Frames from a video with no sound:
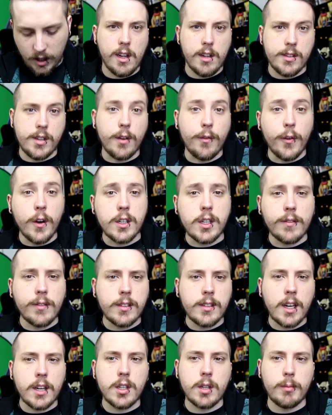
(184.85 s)
So to finish up the
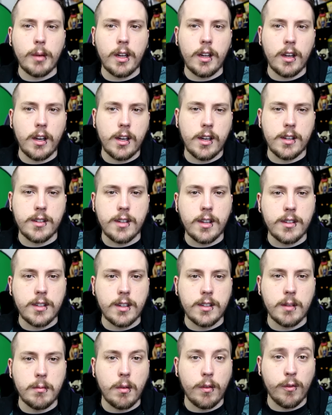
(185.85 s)
session, my sensei
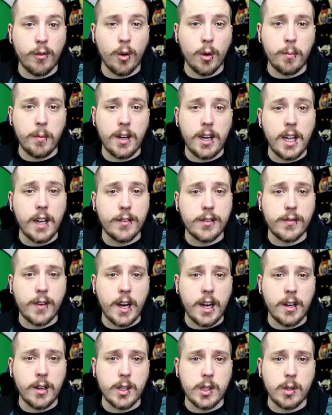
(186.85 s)
sent me 4 PDF
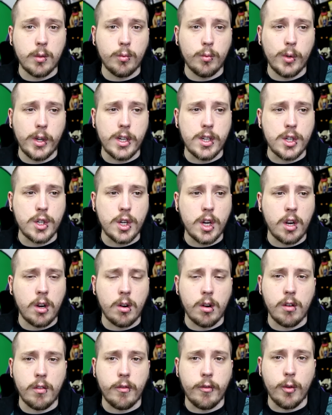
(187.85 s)
files, which
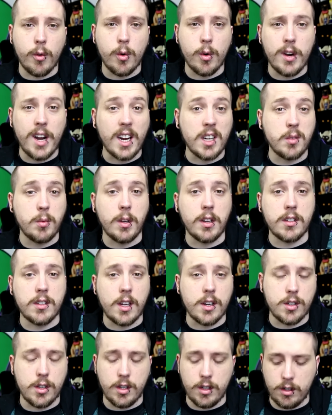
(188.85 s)
are for next week's
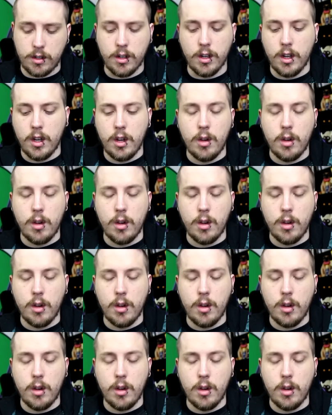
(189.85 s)
session,